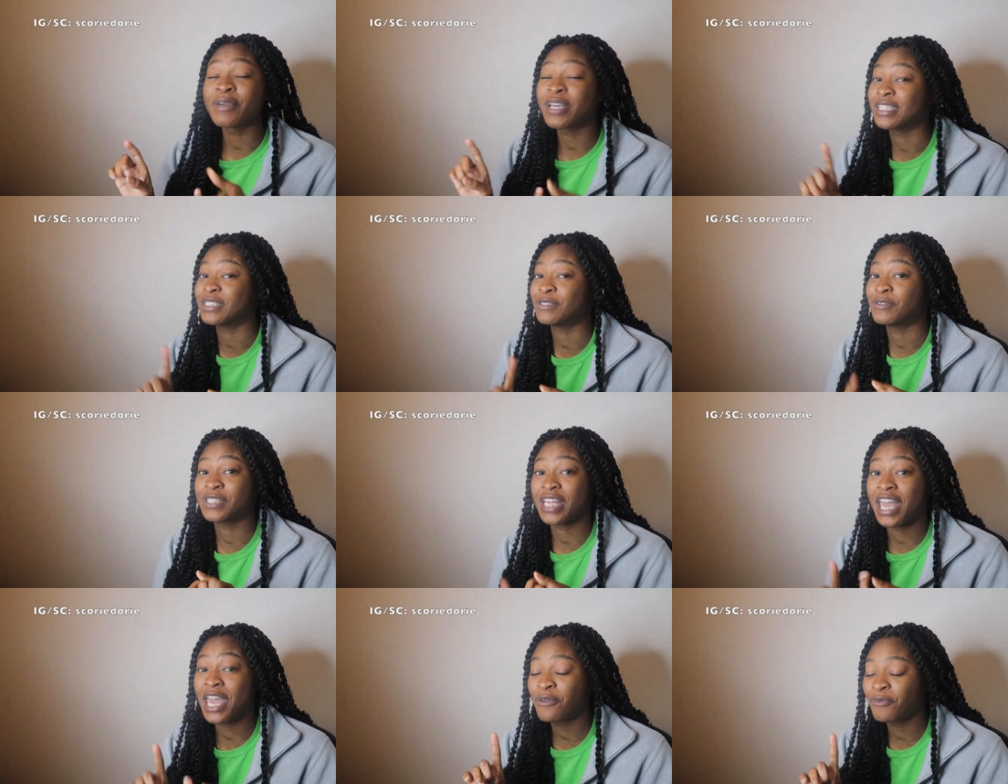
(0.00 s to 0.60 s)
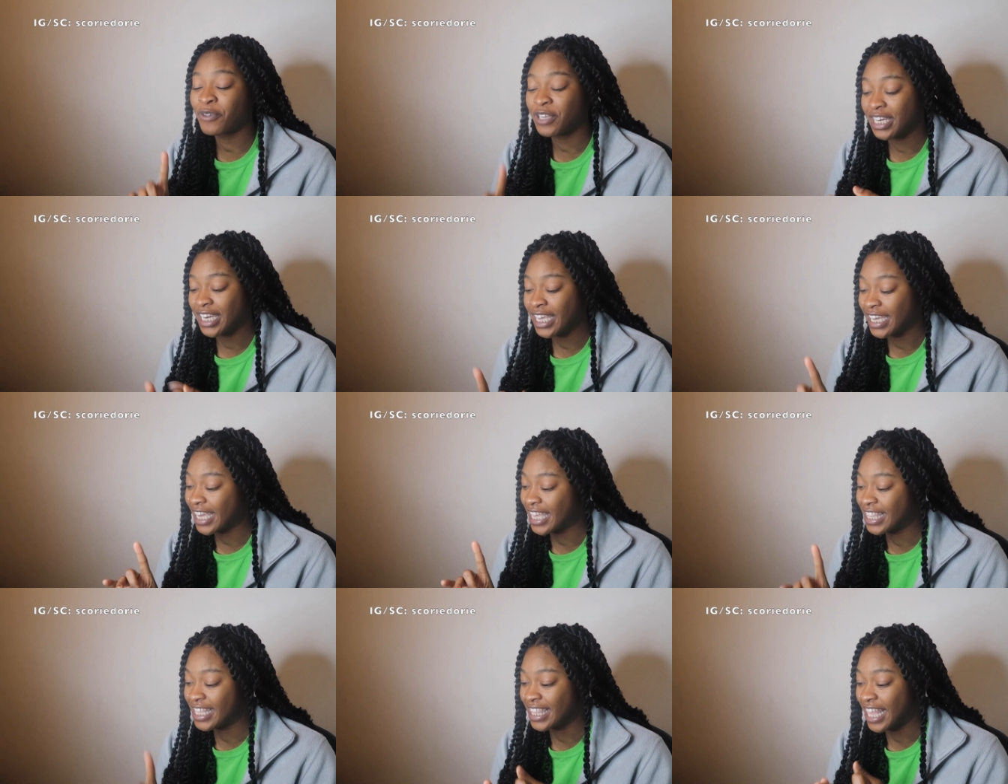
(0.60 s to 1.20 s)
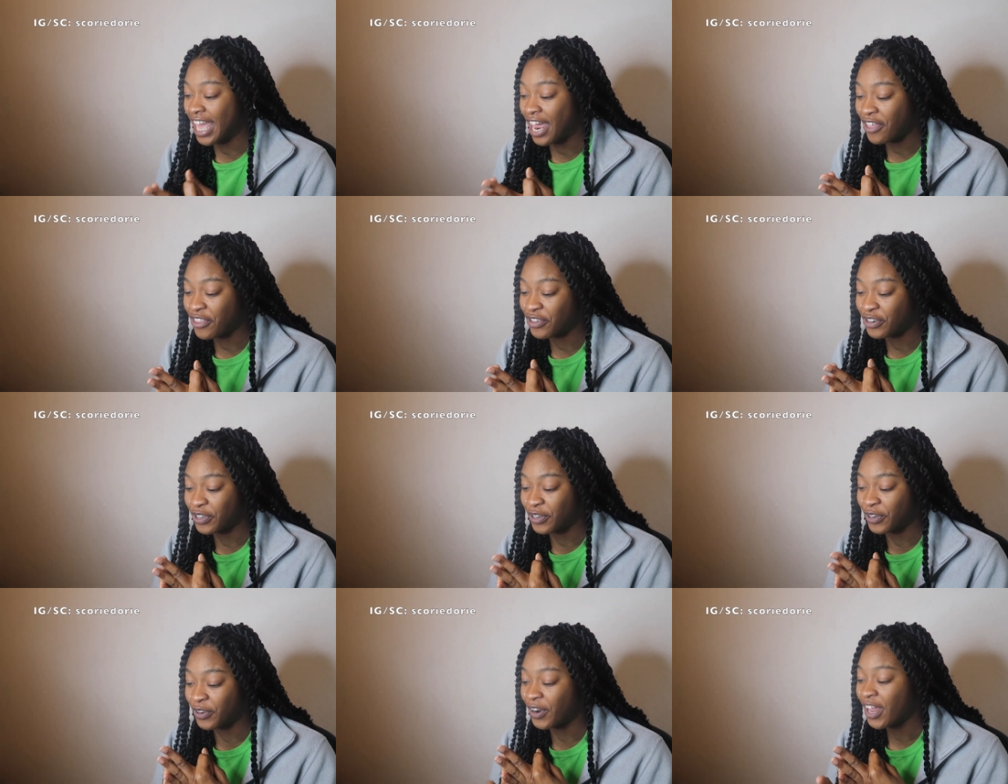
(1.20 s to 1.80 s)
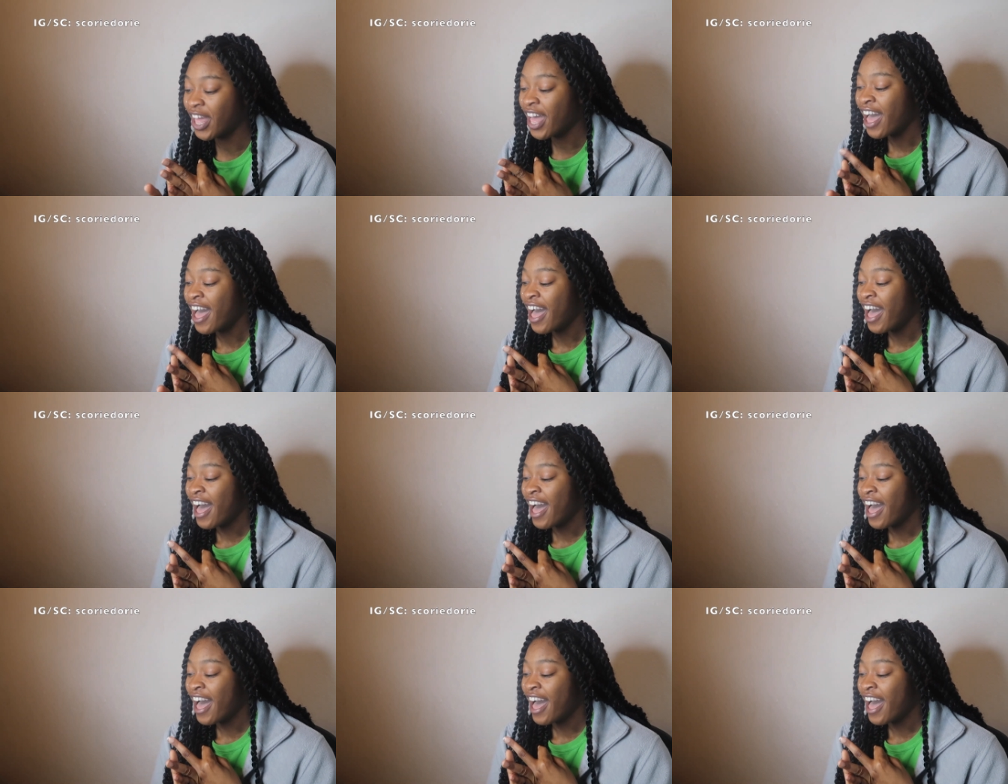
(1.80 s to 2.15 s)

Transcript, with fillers: Because it was Edwin, Nick, and then that other dude.